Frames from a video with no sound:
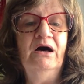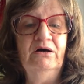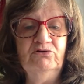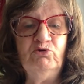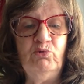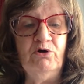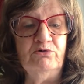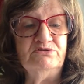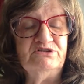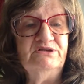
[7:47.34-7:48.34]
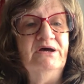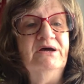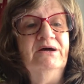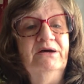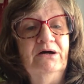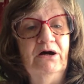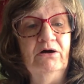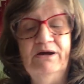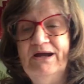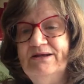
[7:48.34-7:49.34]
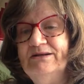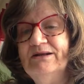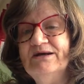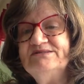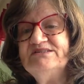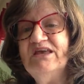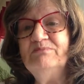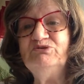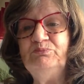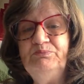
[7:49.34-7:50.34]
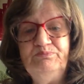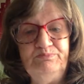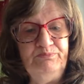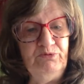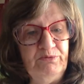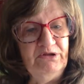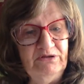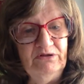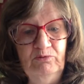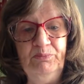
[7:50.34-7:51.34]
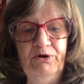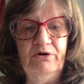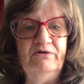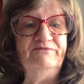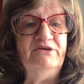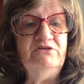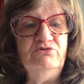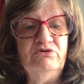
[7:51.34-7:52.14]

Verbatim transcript: unquote. All right, I skipped a, a, little part of it.